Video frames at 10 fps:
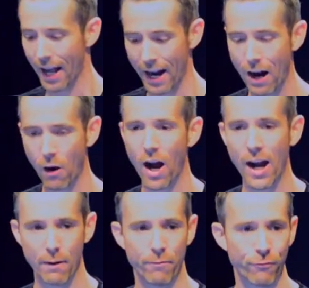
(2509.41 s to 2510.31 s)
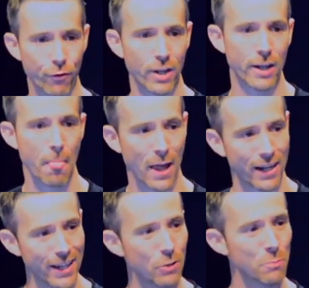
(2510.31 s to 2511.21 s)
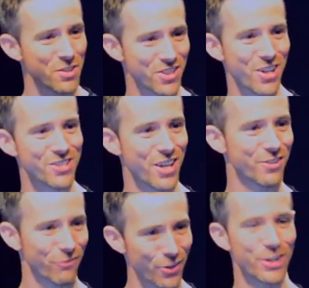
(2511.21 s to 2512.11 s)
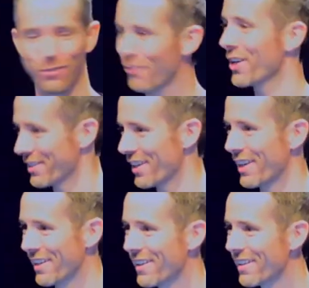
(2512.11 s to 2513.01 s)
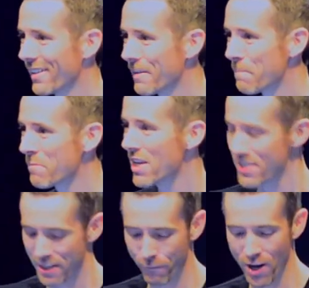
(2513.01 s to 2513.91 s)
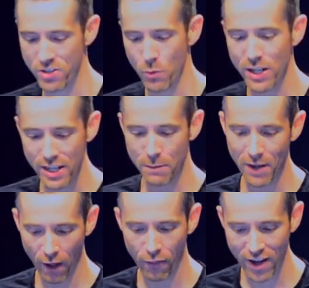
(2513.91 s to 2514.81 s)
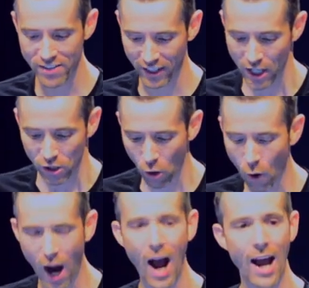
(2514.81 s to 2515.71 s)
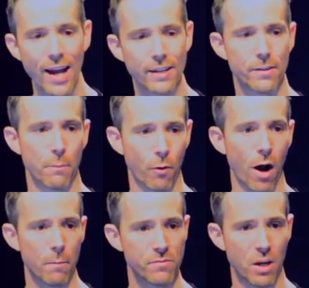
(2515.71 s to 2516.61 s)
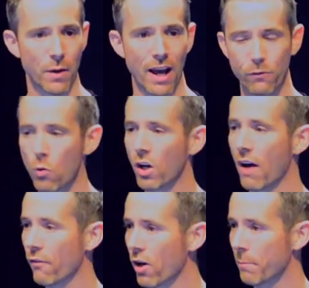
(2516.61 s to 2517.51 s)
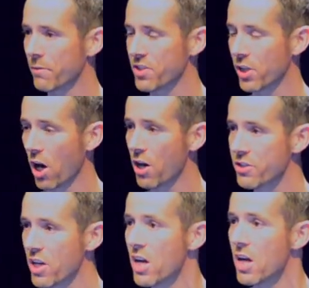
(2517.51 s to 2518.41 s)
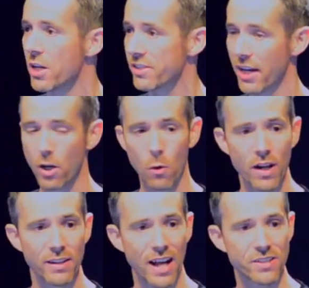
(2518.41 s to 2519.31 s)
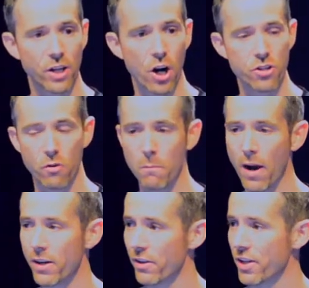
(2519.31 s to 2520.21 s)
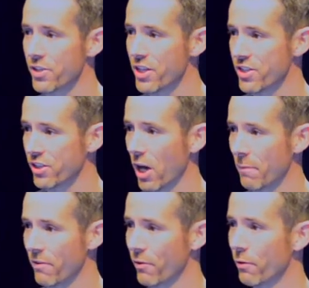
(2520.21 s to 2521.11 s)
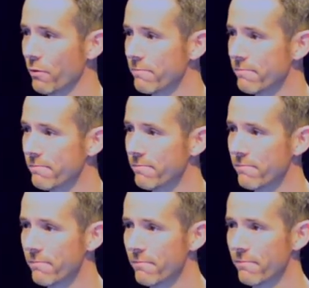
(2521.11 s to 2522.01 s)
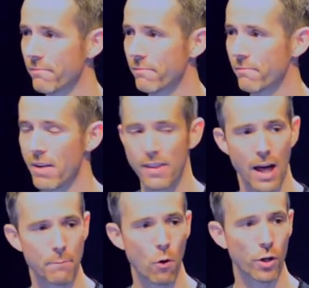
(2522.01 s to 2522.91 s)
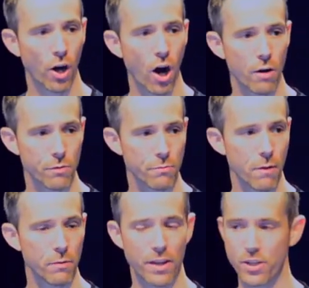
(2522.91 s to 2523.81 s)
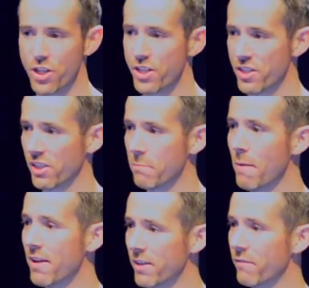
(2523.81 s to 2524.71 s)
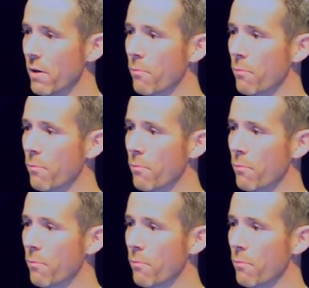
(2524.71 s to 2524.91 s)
And now I am free. And he whom the Son sets free is free indeed. See, friends, we need to be authentic. Don't hide the problems that we have. Don't cover up the scars. Say, you know what? That scar is a reminder that Jesus got me through. That broken heart was a reminder that Jesus can mend even a